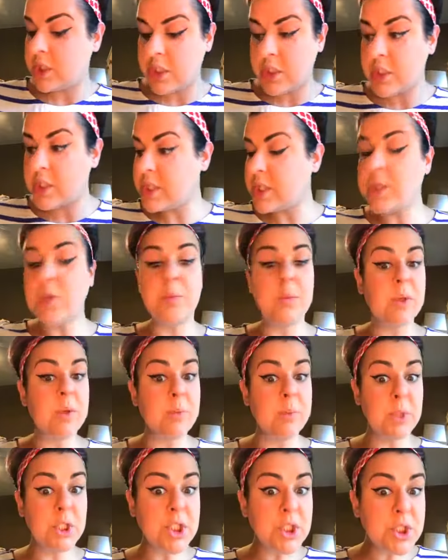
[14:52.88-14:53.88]
Just a little bit
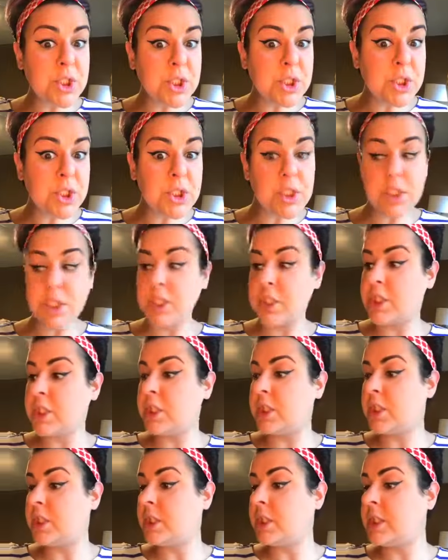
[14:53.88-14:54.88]
of blush.
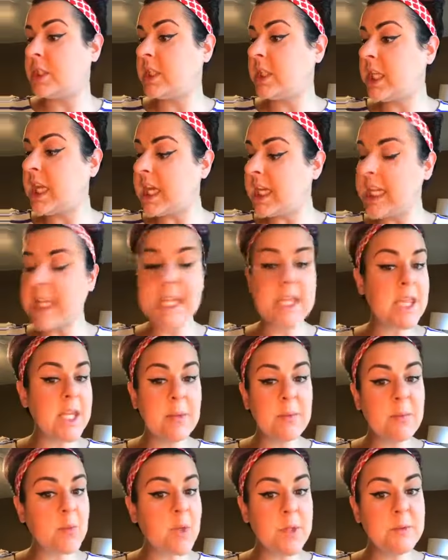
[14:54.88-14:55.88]
Got to get
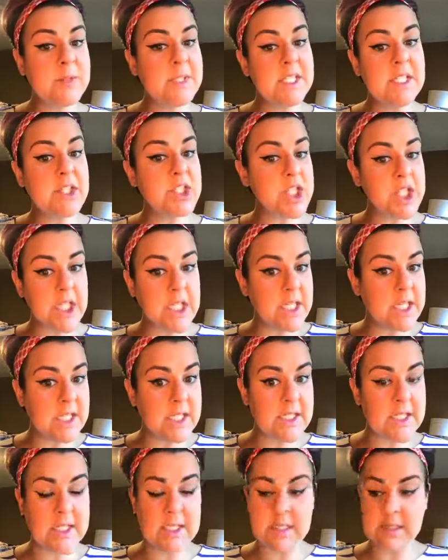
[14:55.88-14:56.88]
them rosy
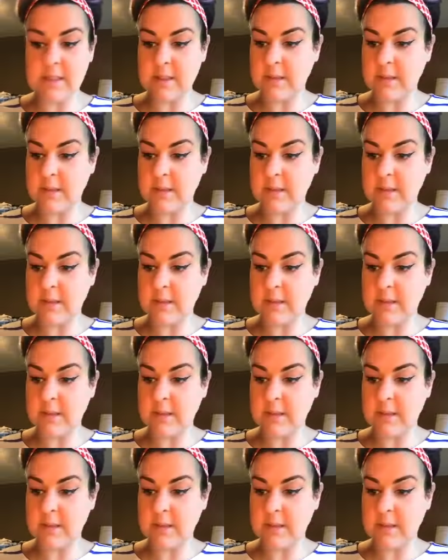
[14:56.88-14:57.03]
cheeks.